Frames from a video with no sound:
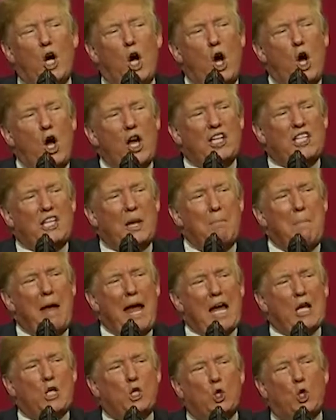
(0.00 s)
We are going to
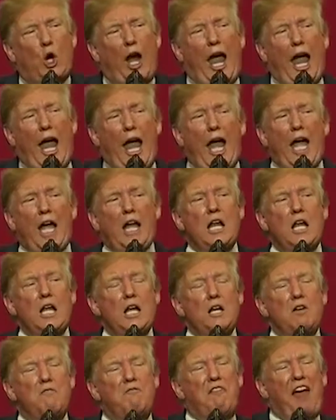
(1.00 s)
make trade
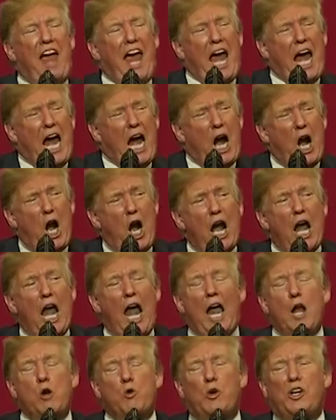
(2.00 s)
fair
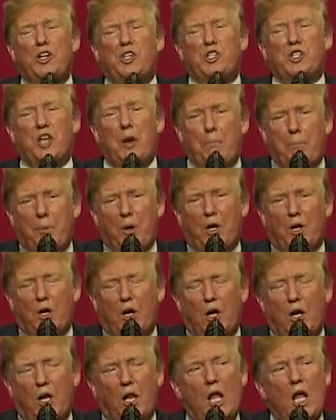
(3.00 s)
and
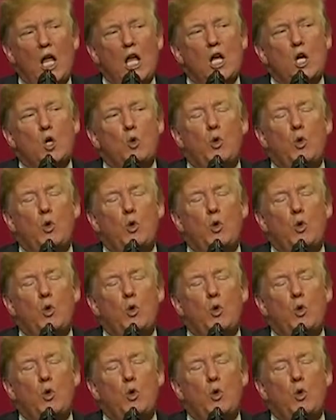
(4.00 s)
reciprocal.